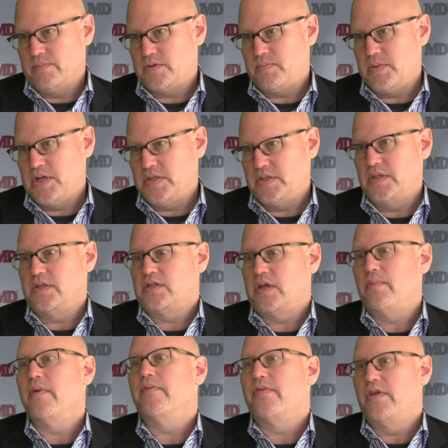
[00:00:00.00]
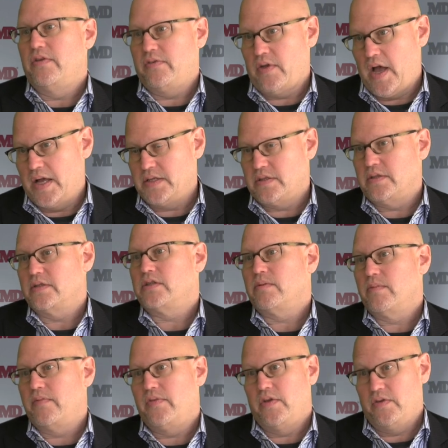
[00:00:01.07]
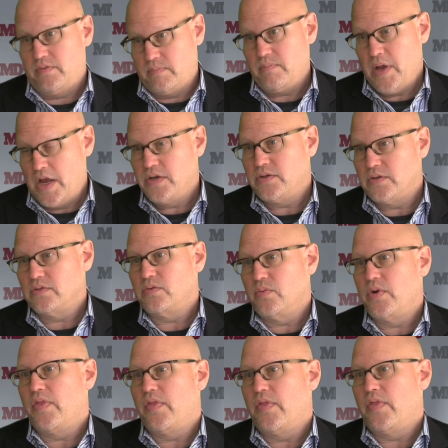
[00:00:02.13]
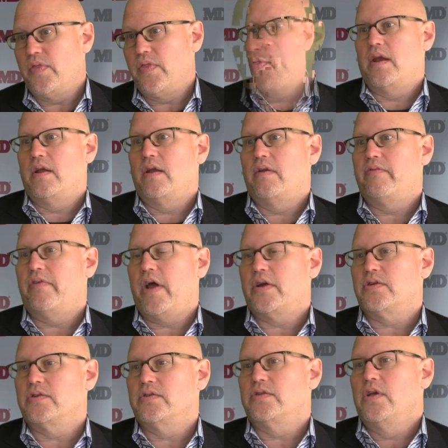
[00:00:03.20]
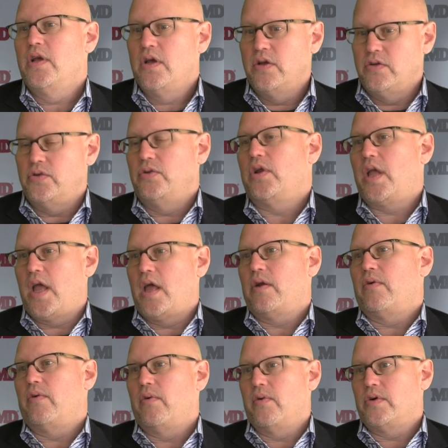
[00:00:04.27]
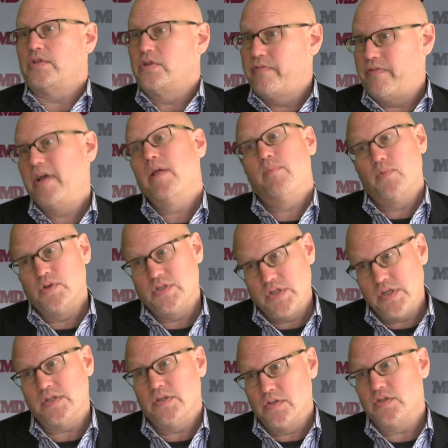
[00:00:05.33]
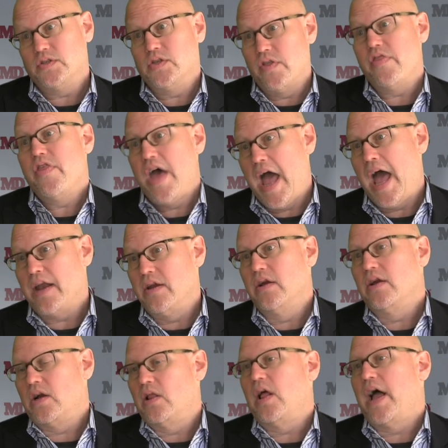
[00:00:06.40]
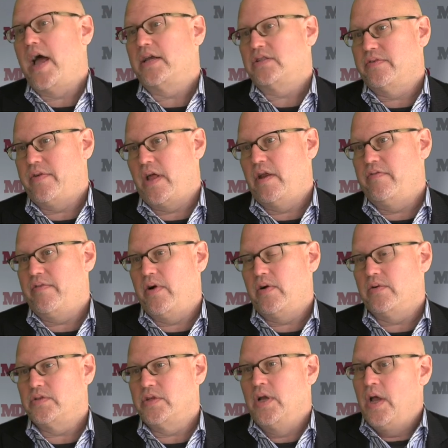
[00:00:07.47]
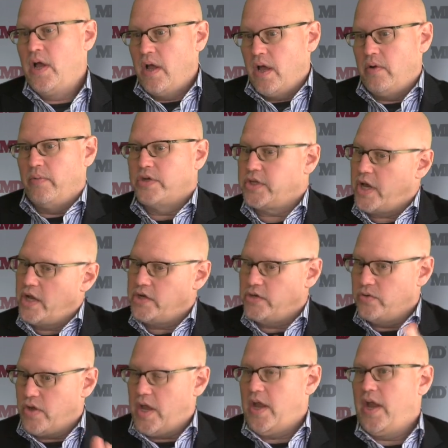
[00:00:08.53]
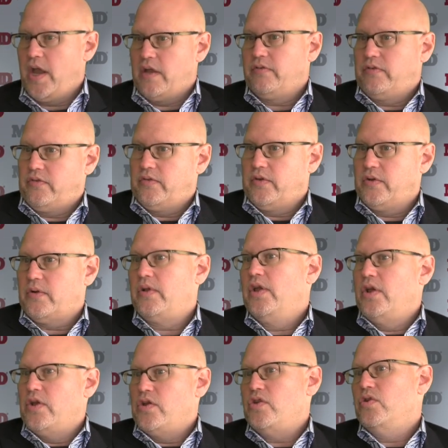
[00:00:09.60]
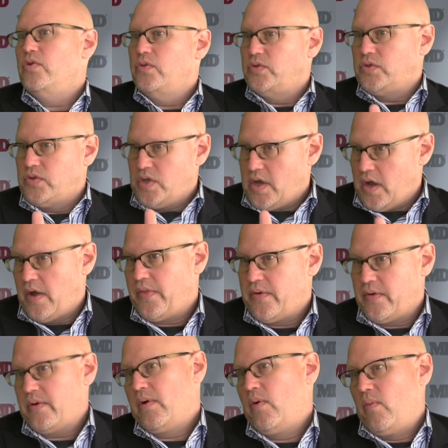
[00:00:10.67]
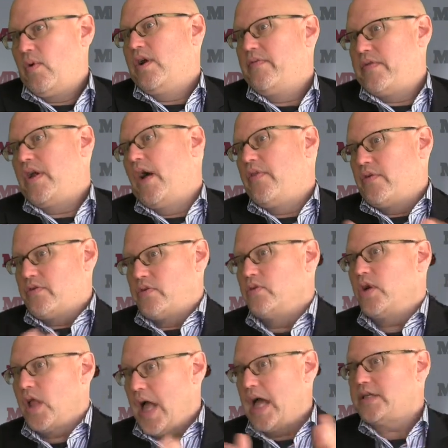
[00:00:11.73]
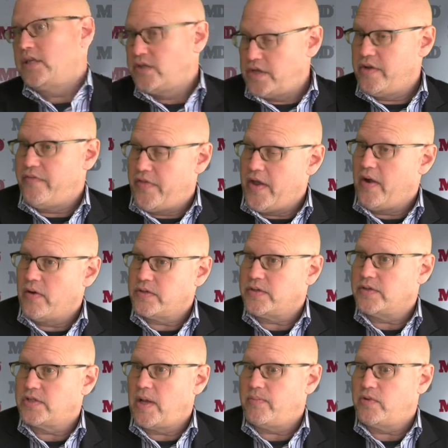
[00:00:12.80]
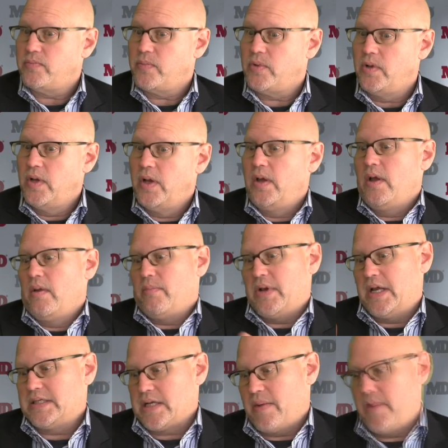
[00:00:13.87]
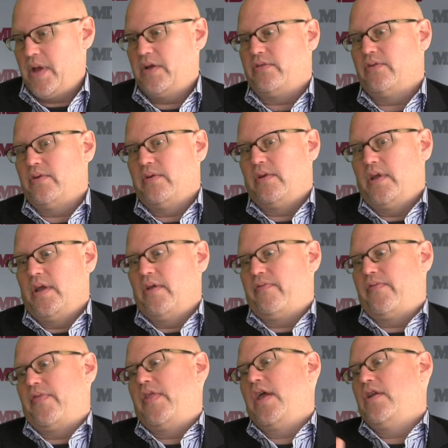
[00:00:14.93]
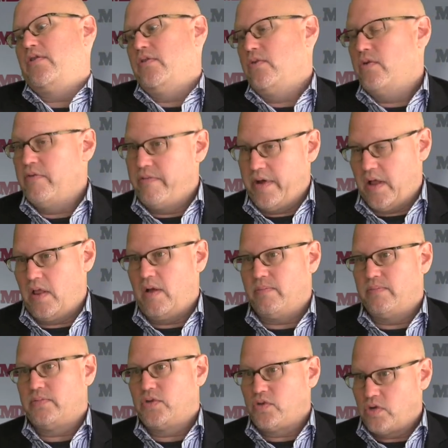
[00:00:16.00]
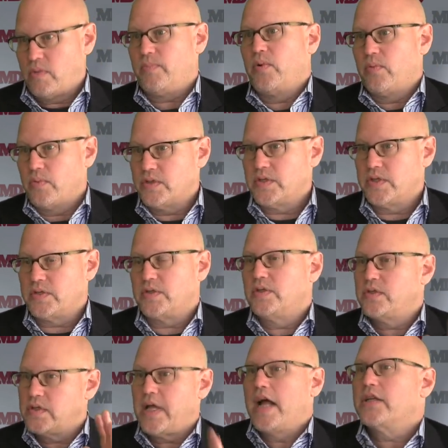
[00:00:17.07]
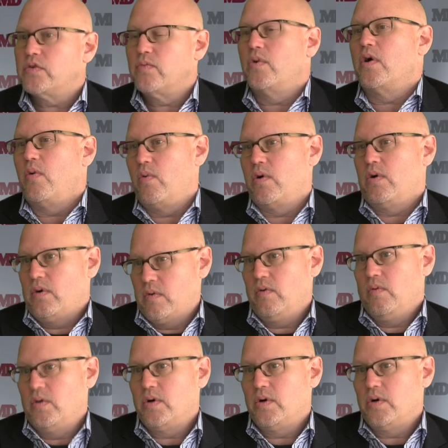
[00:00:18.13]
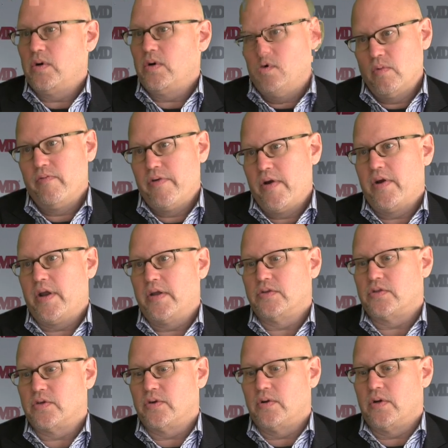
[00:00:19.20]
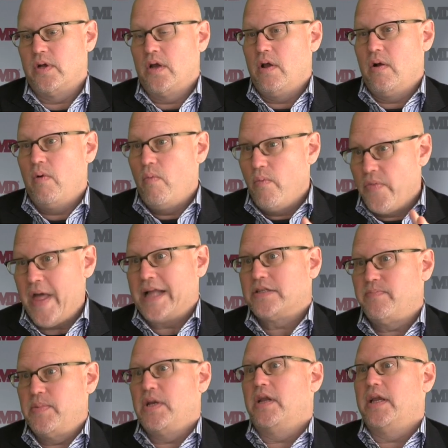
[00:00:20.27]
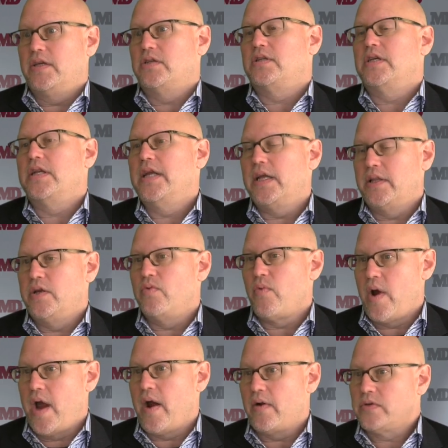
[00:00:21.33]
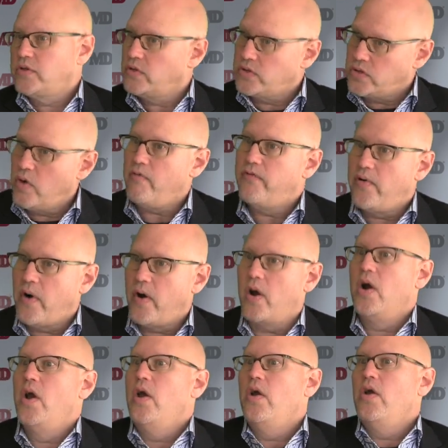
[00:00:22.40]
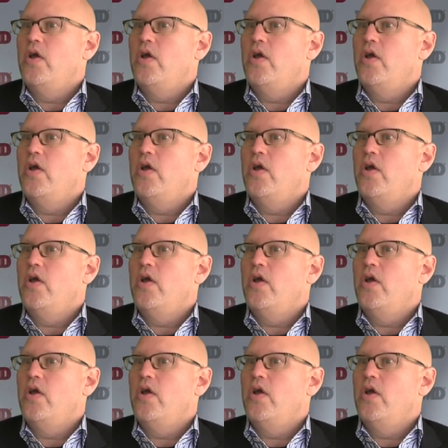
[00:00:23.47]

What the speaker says: species, some of these isolates, some of these patients with the candida infections due to candida auris develop resistance to that class of antifungals, in which case you can still use one of the other two classes if they are susceptible. But as I mentioned, if they do develop triple resistance, that's where we're very concerned. That's been exceedingly rare. So far,